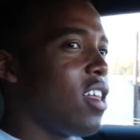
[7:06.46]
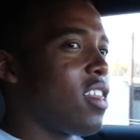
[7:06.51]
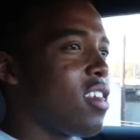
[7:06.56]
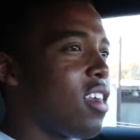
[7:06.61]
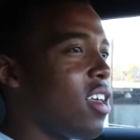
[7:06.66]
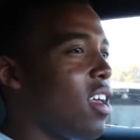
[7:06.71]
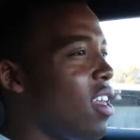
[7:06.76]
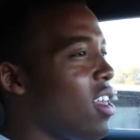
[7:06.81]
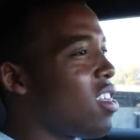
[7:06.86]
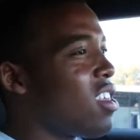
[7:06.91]

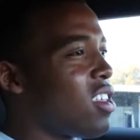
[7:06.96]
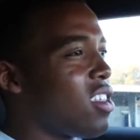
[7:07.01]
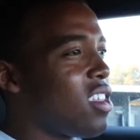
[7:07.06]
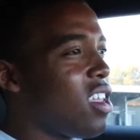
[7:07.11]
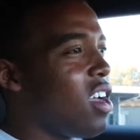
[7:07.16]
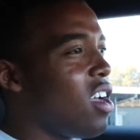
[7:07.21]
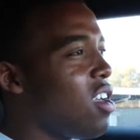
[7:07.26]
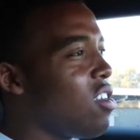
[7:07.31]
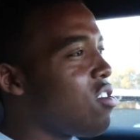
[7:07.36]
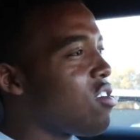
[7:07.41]
It's a
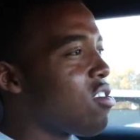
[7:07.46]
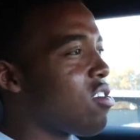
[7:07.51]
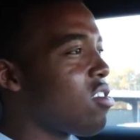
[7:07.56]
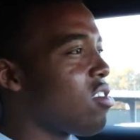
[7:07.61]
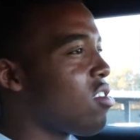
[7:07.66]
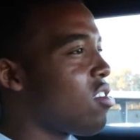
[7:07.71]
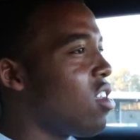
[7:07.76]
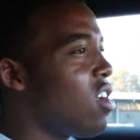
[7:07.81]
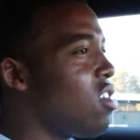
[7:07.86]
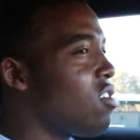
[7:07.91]

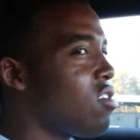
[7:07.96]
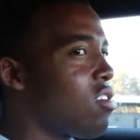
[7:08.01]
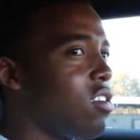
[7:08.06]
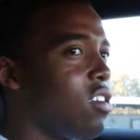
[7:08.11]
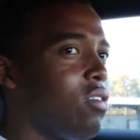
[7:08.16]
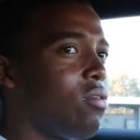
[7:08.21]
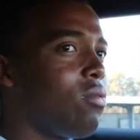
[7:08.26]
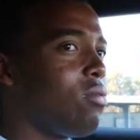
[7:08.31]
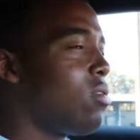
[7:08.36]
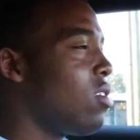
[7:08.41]
touch
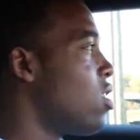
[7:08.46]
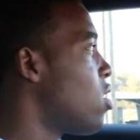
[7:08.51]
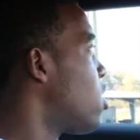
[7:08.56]
little